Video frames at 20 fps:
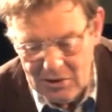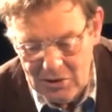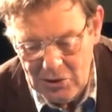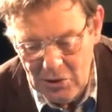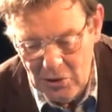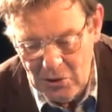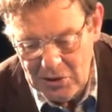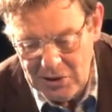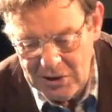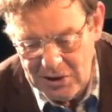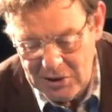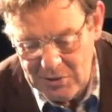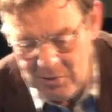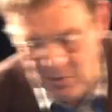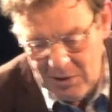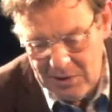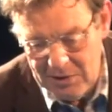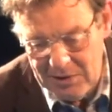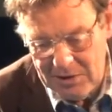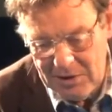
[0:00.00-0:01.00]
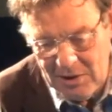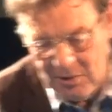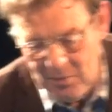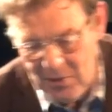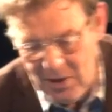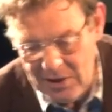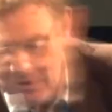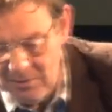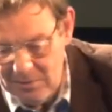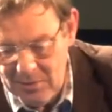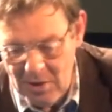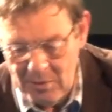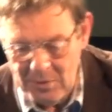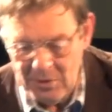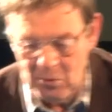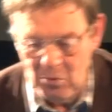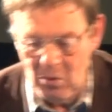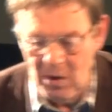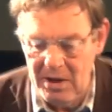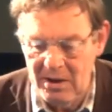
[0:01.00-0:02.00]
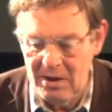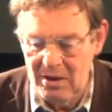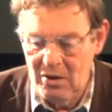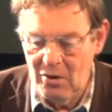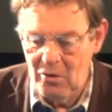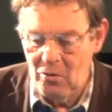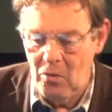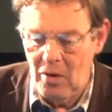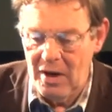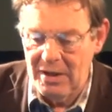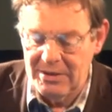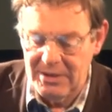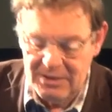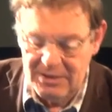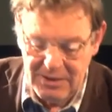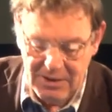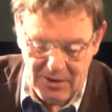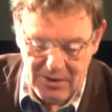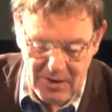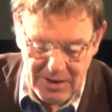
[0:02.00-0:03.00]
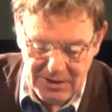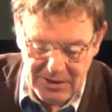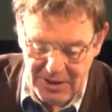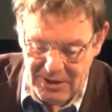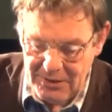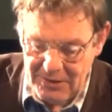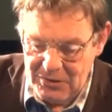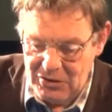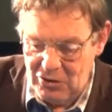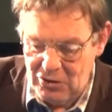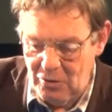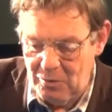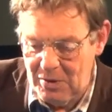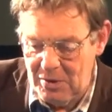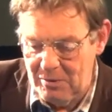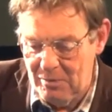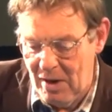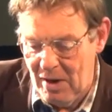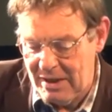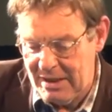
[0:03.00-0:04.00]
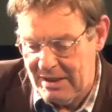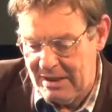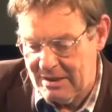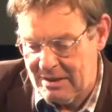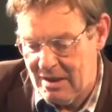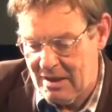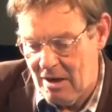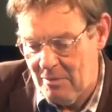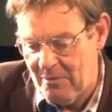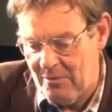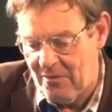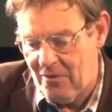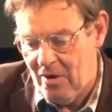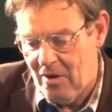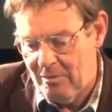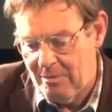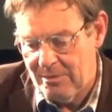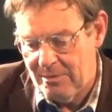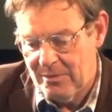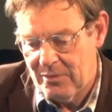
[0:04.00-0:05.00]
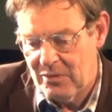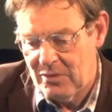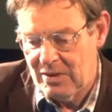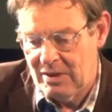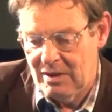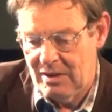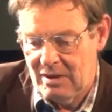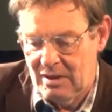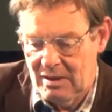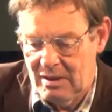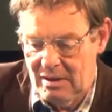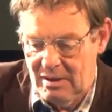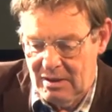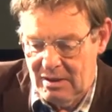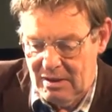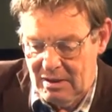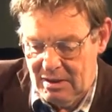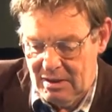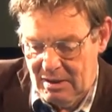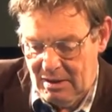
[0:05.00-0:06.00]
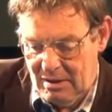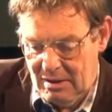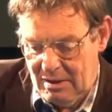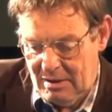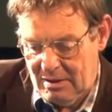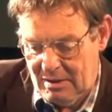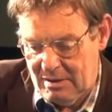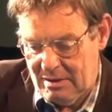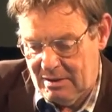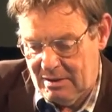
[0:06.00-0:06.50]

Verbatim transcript: sources were to the present purpose. Where, where did the great deal of stupid money come from? Uh,